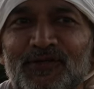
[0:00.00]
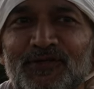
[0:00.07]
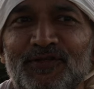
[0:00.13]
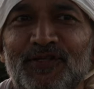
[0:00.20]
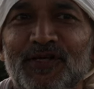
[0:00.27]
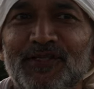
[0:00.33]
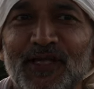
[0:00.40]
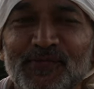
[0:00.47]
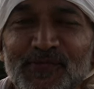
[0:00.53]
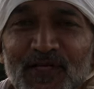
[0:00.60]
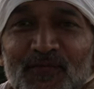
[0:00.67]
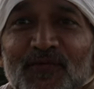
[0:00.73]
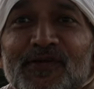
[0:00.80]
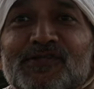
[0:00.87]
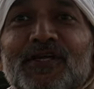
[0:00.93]
they
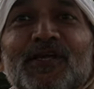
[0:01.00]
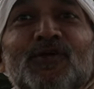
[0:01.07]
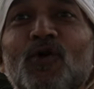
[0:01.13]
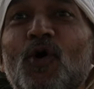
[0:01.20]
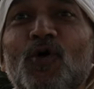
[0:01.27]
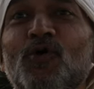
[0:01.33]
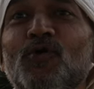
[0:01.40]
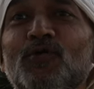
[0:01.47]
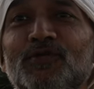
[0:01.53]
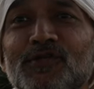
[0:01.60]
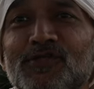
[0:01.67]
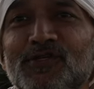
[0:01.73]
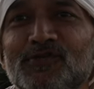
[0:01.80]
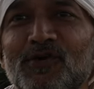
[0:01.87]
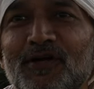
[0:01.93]
themselves are saying, oh,
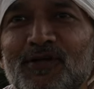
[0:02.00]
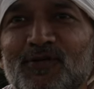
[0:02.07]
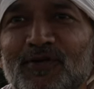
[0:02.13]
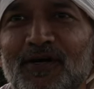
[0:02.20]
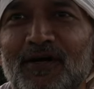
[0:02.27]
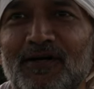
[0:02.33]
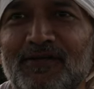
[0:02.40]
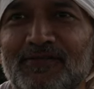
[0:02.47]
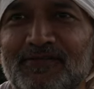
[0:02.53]
this is not yoga.